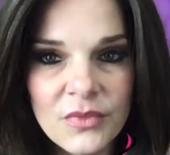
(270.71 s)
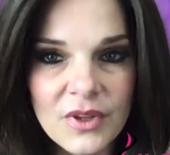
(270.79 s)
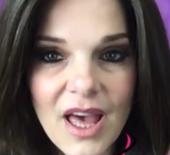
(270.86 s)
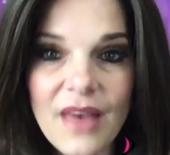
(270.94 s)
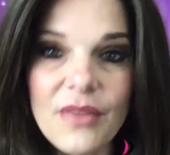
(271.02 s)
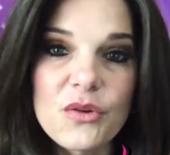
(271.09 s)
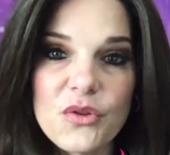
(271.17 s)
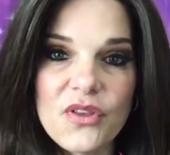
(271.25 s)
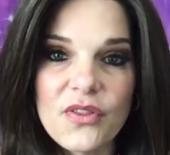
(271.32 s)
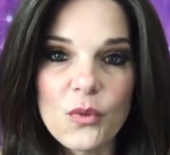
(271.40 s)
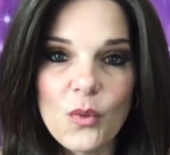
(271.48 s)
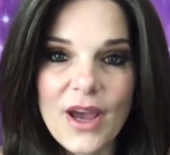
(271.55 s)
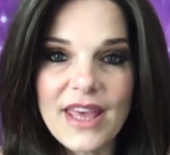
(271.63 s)
other than
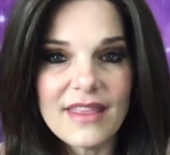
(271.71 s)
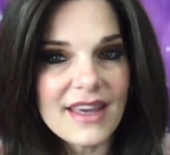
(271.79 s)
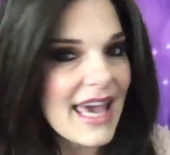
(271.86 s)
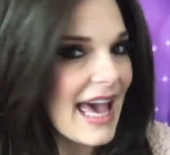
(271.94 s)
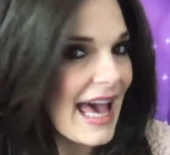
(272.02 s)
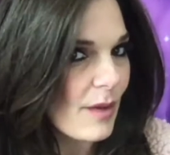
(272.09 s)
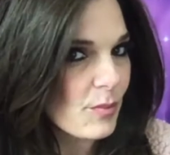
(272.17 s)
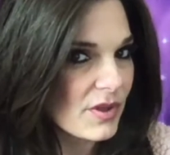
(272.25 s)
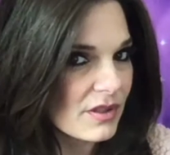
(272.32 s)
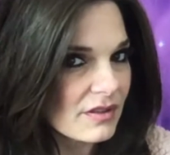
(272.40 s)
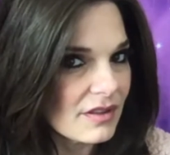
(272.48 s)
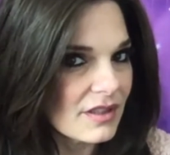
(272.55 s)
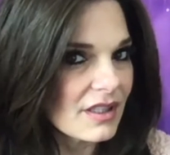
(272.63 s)
the way the cap
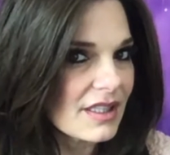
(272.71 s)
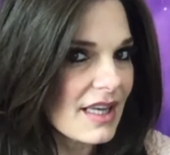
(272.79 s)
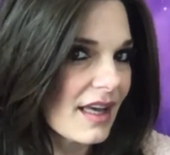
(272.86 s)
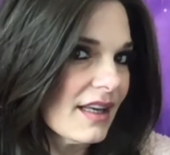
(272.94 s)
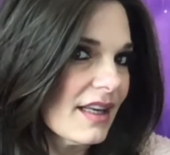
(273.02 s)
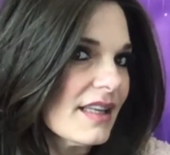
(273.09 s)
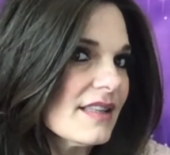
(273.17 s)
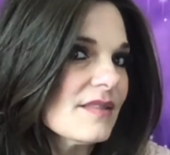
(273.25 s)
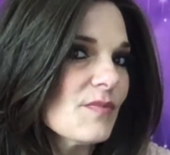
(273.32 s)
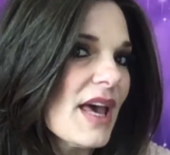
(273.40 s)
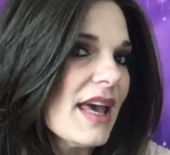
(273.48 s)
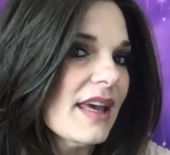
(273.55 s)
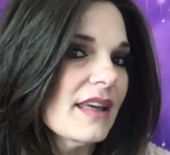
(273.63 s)
kind of is
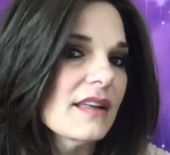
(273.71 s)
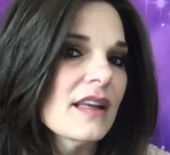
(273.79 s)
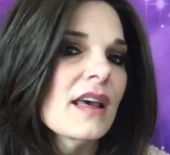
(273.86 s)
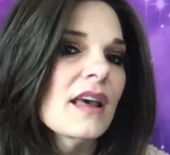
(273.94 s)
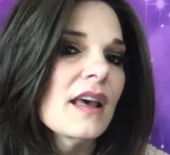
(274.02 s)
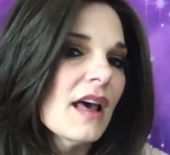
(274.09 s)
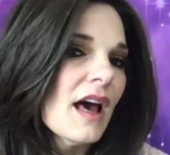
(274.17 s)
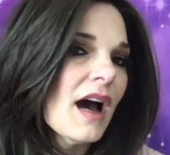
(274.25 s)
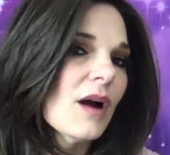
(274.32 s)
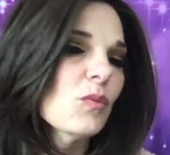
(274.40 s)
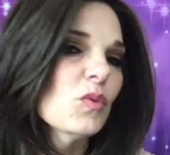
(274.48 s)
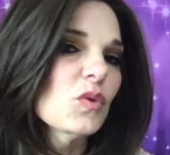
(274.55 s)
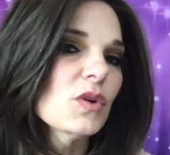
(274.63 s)
made.
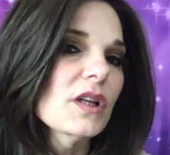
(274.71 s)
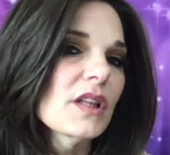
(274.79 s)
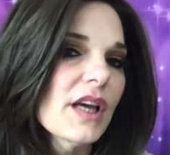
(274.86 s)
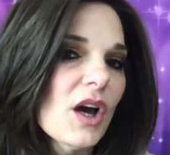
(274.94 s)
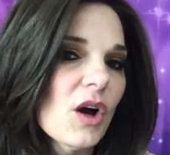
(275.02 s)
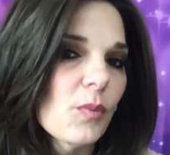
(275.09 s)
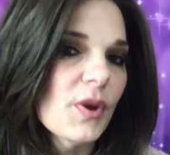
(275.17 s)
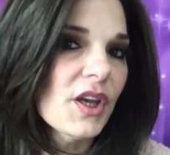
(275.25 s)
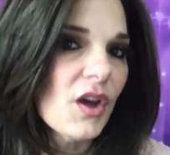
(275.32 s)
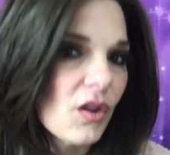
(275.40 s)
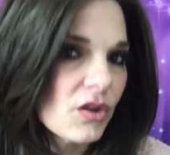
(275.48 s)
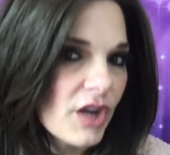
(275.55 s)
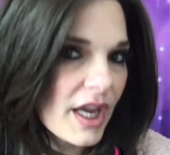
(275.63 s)
I'm really hoping
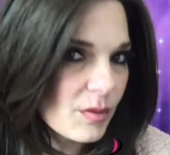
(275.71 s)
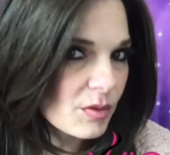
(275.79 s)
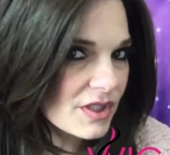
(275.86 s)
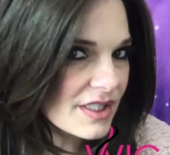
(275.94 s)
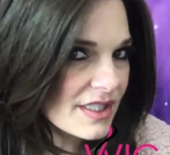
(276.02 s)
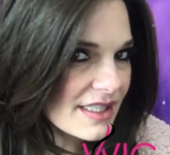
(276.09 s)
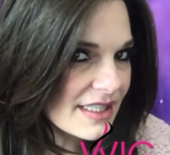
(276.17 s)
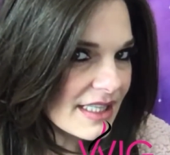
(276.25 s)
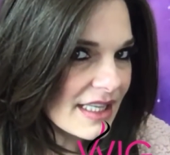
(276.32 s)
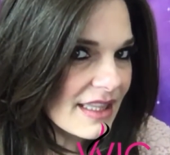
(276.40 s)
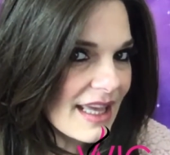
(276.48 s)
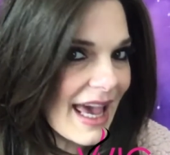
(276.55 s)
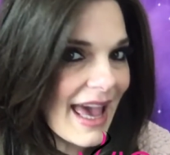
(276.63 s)
y'all are able to see
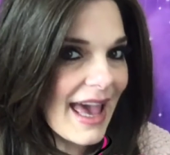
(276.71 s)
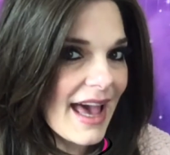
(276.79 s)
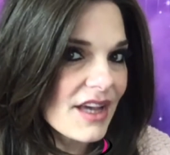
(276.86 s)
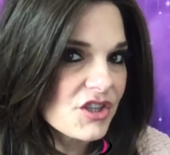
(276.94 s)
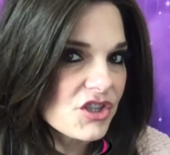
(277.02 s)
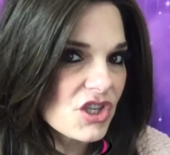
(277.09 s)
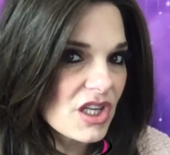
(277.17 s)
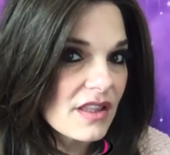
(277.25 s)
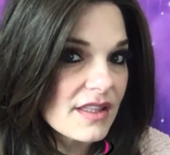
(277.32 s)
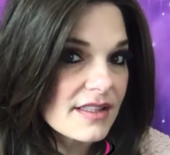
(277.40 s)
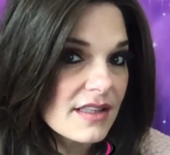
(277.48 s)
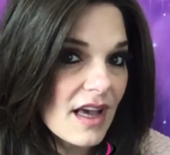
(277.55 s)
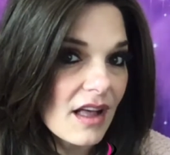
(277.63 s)
the ash in
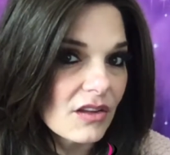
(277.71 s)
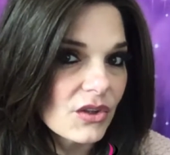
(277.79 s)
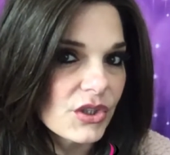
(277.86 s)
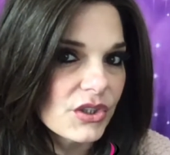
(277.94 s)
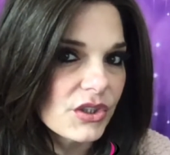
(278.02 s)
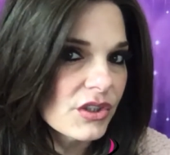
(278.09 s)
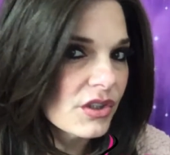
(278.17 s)
this color.